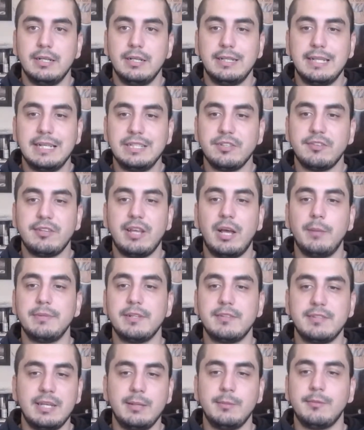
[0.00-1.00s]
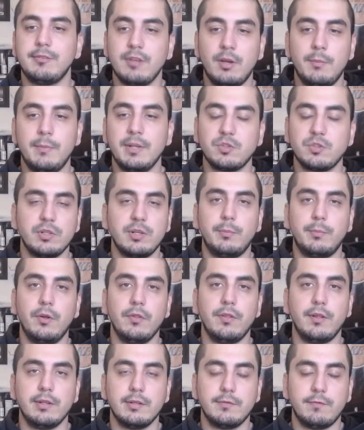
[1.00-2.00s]
they just help the team so much when they're
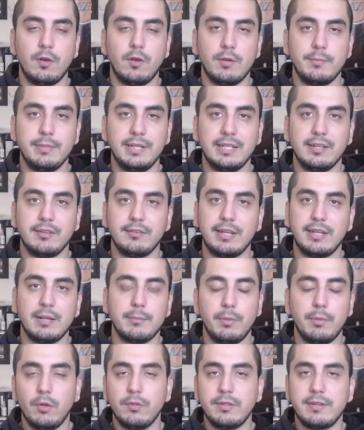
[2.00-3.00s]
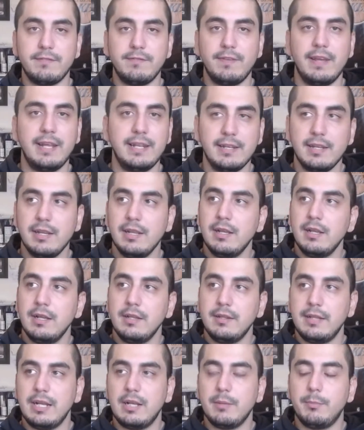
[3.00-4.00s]
both on the floor because they could both defend,
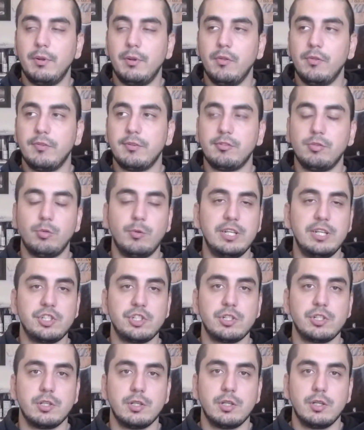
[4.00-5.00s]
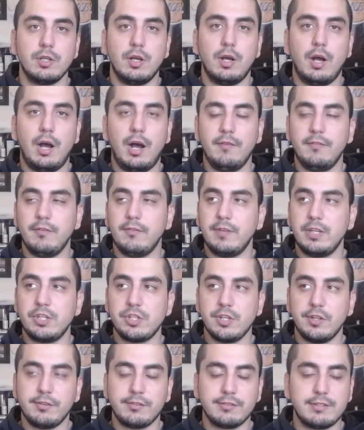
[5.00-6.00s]
they could both switch off of each
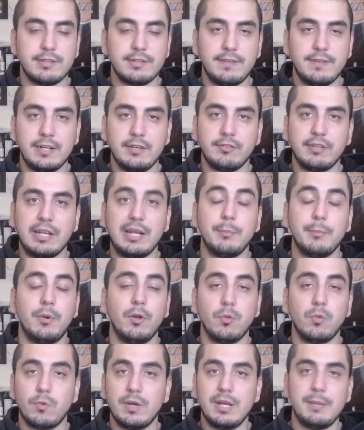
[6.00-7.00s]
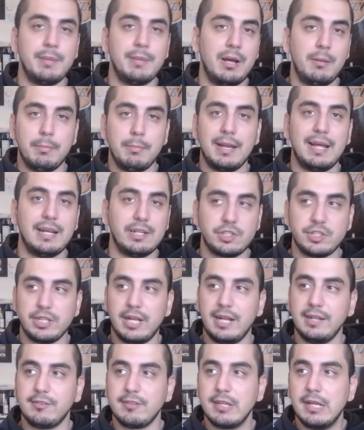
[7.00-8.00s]
other's defenders. They could both rebound, block
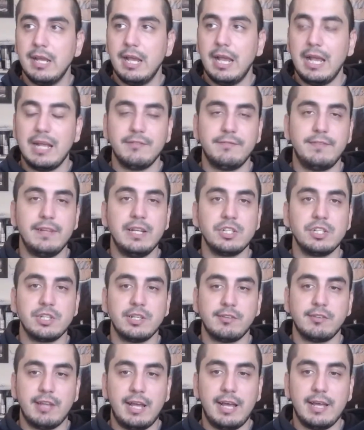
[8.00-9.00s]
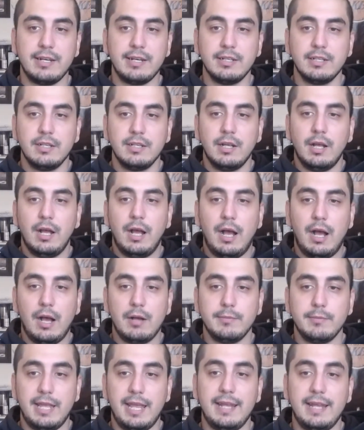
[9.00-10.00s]
shots, and finish inside.
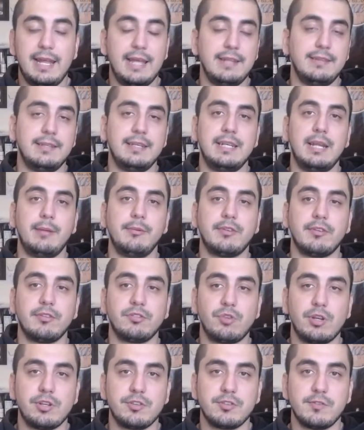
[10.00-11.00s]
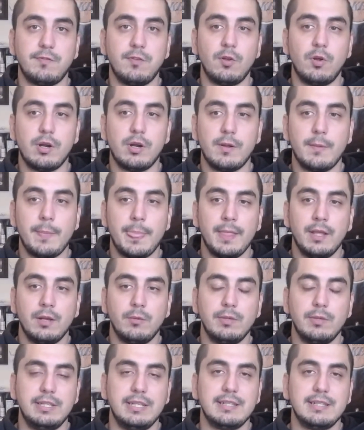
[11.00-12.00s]
And Anthony Davis could stretch the floor
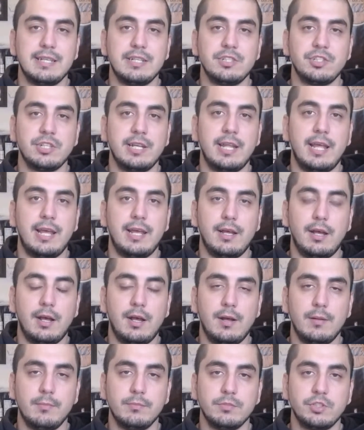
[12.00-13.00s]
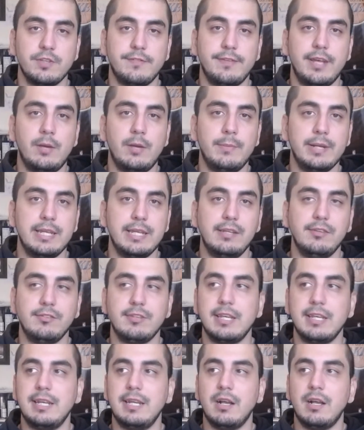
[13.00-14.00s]
with the attention that JaVale McGee's
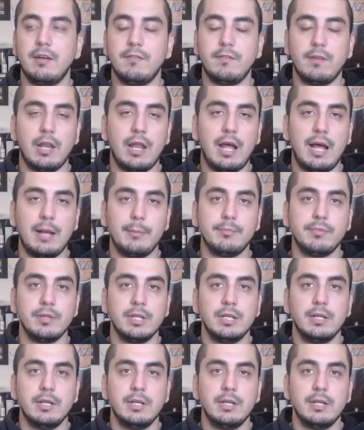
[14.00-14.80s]
getting off of lob